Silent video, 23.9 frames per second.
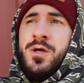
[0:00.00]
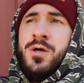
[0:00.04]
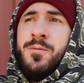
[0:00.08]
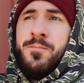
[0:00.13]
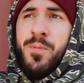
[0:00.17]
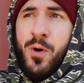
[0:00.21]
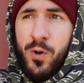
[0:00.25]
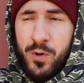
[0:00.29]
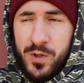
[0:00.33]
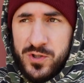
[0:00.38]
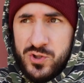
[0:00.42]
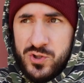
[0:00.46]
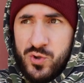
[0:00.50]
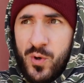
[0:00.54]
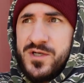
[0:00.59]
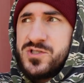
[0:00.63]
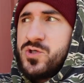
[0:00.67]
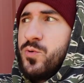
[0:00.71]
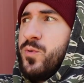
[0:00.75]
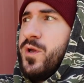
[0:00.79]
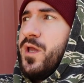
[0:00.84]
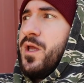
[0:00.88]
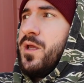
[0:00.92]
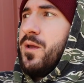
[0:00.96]
pulling twice
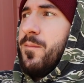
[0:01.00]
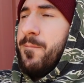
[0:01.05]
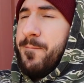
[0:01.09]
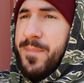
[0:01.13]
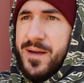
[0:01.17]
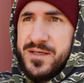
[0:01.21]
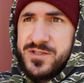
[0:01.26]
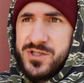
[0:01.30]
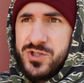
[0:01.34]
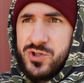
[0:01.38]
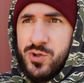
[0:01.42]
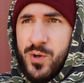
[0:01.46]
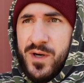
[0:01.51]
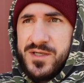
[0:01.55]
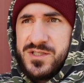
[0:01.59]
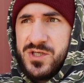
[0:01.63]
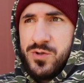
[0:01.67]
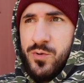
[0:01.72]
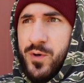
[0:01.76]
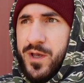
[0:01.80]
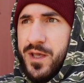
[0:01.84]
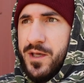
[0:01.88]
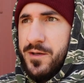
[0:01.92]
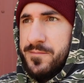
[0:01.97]
a week, benching twice
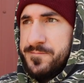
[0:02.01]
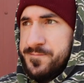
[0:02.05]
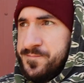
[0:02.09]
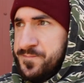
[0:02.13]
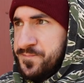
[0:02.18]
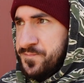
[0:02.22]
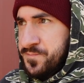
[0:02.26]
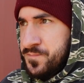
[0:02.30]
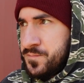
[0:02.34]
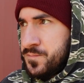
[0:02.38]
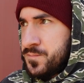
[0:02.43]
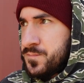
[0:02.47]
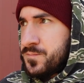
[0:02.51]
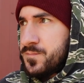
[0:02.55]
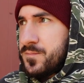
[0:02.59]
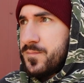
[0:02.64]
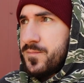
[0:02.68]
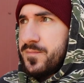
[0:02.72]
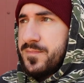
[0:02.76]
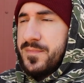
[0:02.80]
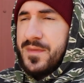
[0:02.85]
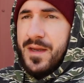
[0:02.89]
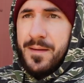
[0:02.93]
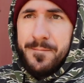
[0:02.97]
a week,
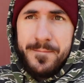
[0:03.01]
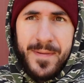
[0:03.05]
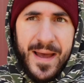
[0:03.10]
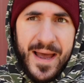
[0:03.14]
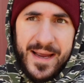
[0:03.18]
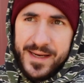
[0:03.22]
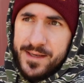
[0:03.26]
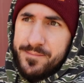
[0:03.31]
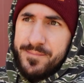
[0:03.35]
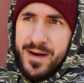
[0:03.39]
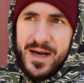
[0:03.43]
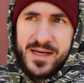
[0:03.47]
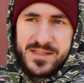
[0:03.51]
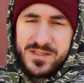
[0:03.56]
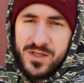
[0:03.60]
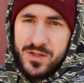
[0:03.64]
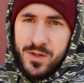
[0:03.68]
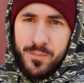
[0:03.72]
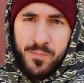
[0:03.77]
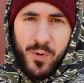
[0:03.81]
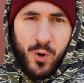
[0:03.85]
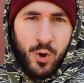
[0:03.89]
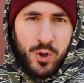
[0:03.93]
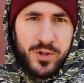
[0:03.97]
back and bis on
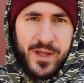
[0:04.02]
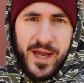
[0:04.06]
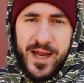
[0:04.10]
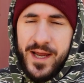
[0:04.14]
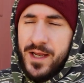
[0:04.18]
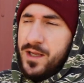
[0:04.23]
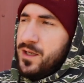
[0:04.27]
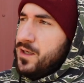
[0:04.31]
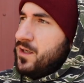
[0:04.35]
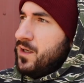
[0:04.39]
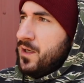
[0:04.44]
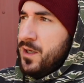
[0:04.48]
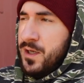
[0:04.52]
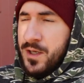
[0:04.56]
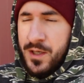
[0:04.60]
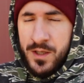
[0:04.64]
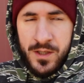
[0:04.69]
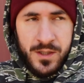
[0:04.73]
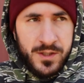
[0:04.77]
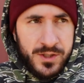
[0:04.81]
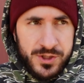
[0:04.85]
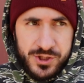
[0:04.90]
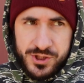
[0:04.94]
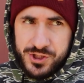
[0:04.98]
the pull day,
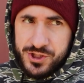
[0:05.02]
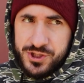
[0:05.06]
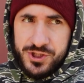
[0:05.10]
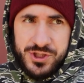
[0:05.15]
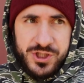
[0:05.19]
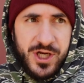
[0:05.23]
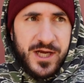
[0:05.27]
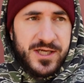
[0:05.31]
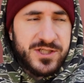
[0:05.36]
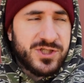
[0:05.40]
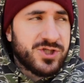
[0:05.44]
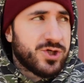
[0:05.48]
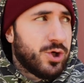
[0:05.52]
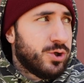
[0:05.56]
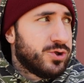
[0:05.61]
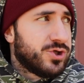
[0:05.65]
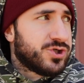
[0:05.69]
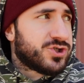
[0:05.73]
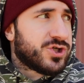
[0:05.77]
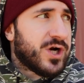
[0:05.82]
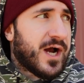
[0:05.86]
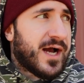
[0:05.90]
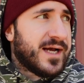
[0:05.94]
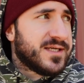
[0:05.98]
chest,
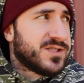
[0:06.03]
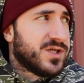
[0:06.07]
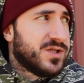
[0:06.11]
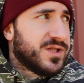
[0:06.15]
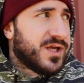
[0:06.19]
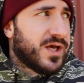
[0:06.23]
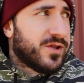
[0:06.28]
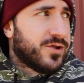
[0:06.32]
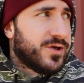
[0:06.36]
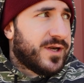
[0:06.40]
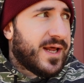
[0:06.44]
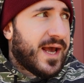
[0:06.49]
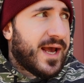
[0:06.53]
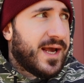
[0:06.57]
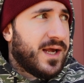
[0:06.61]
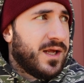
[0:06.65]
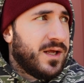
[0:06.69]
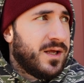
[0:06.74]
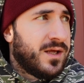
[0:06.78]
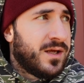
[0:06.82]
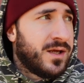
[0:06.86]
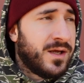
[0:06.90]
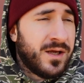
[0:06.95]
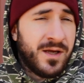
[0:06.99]
shoulders, tris on the other day.
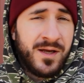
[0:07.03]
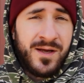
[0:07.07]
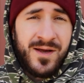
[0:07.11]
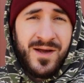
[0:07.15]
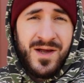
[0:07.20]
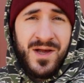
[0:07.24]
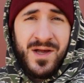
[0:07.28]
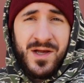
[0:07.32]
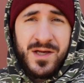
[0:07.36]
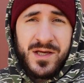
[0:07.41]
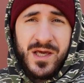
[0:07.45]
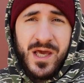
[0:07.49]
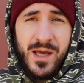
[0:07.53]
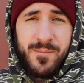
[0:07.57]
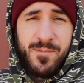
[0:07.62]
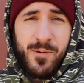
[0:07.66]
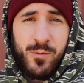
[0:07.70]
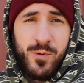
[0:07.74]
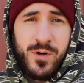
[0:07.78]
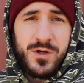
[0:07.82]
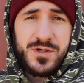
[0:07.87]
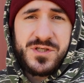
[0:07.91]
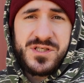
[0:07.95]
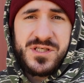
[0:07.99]
Keep it
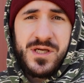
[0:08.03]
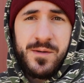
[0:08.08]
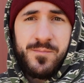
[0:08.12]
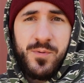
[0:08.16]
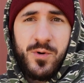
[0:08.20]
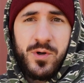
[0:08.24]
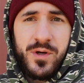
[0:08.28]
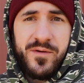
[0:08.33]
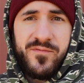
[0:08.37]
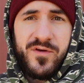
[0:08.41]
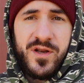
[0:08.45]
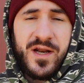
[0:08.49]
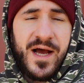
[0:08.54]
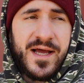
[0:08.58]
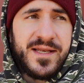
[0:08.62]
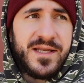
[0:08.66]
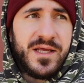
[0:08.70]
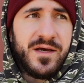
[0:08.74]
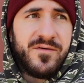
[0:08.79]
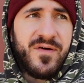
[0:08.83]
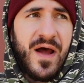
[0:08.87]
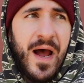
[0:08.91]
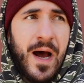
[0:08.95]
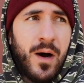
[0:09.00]
real simple, give you an
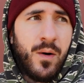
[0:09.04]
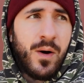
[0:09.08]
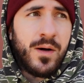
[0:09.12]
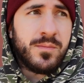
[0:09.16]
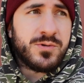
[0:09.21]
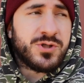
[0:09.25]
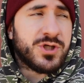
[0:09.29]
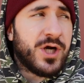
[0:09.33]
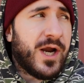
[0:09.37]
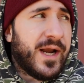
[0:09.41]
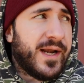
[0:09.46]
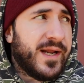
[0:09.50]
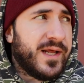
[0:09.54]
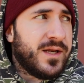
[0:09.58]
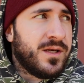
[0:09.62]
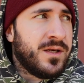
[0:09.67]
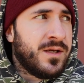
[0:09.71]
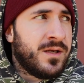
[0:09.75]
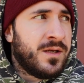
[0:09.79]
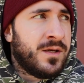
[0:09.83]
idea of how I'm training.